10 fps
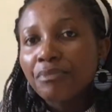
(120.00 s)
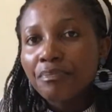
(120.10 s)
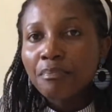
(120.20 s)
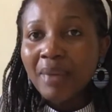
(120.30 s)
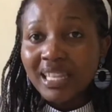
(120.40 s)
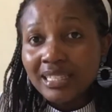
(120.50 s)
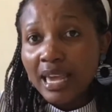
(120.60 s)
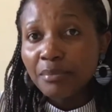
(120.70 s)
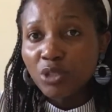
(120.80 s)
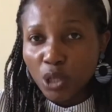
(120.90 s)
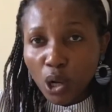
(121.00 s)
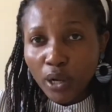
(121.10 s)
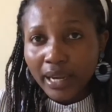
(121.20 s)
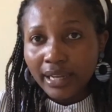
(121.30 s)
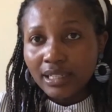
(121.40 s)
make time to
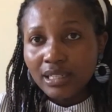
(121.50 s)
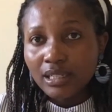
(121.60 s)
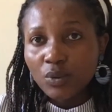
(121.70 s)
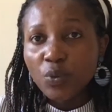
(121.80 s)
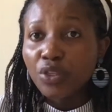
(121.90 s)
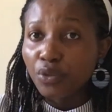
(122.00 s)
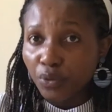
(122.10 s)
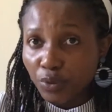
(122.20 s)
connect with those